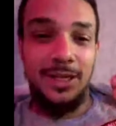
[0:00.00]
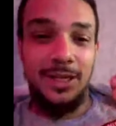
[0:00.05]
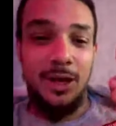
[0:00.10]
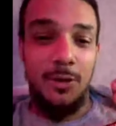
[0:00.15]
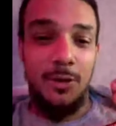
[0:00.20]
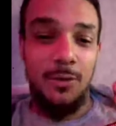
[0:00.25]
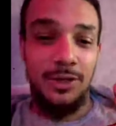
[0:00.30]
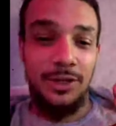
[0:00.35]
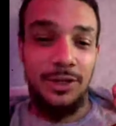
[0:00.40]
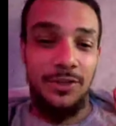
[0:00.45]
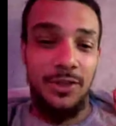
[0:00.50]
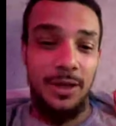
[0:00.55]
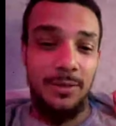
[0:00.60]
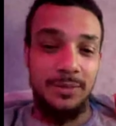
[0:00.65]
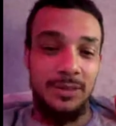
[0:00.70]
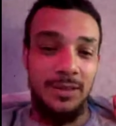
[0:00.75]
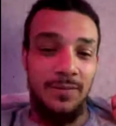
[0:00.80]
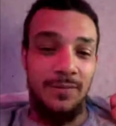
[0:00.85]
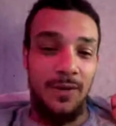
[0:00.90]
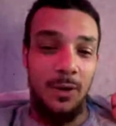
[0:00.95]
up, man? Y'all want the
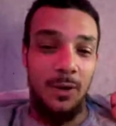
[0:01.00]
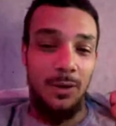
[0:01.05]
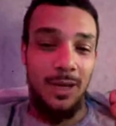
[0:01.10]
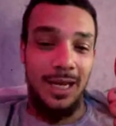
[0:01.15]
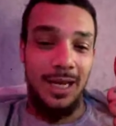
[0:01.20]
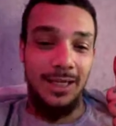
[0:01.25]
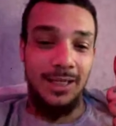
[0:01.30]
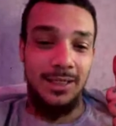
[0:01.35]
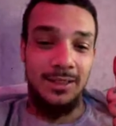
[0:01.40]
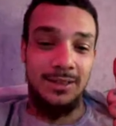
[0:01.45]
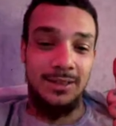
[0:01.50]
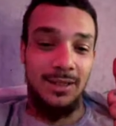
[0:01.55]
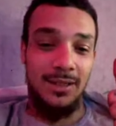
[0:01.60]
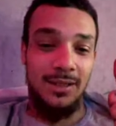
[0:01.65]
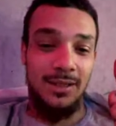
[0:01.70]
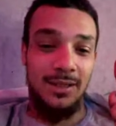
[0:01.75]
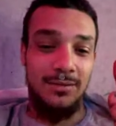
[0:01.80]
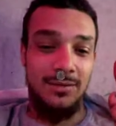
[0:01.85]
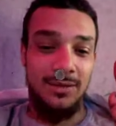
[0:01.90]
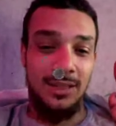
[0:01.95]
thumbs to float like this?
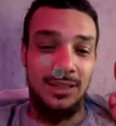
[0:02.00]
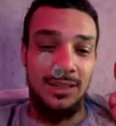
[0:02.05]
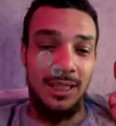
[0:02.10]
Look.